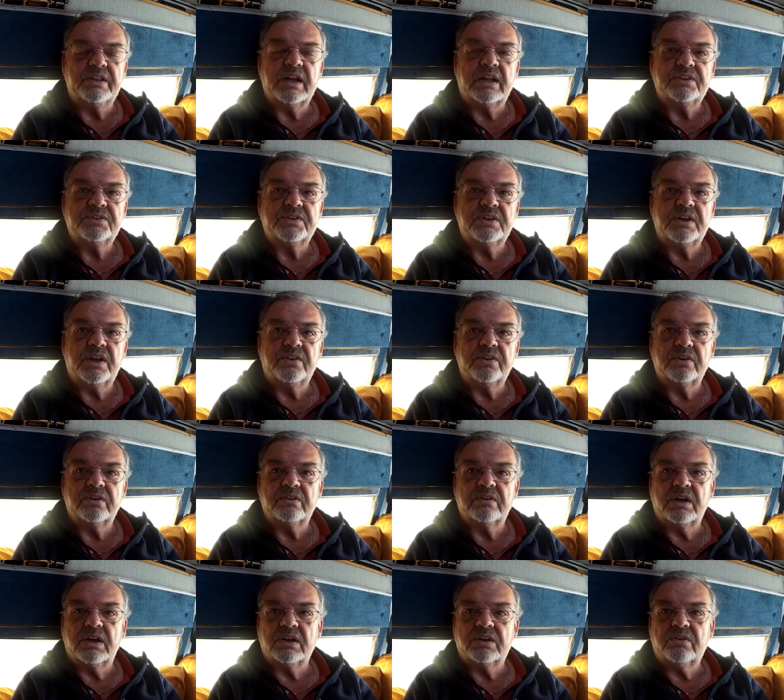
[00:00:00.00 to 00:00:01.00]
That's
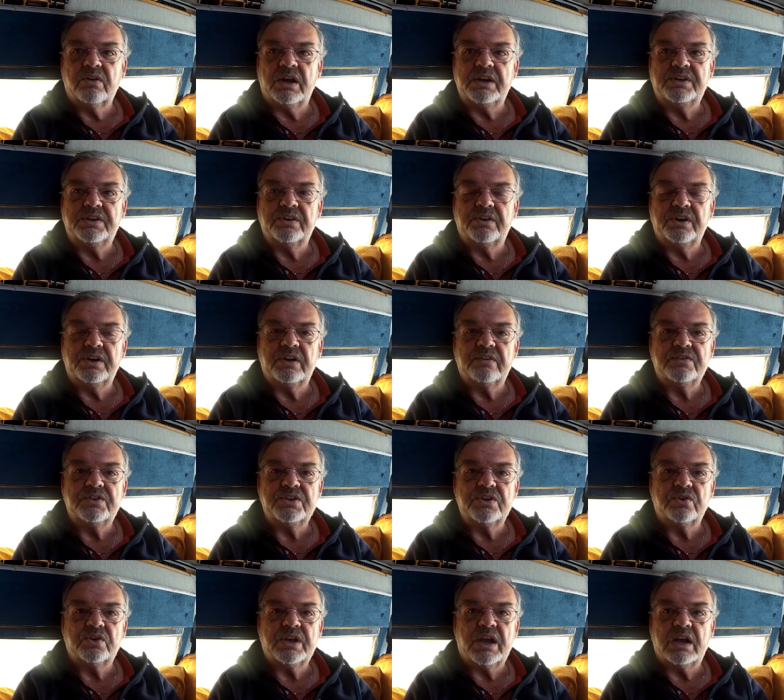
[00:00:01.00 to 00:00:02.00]
another uh, criteria of
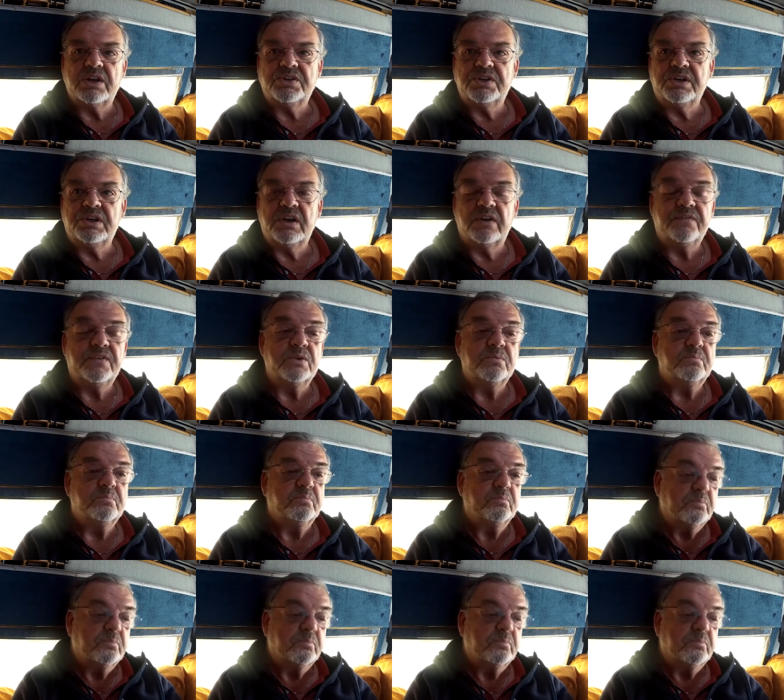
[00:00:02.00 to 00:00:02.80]
geocaching. If you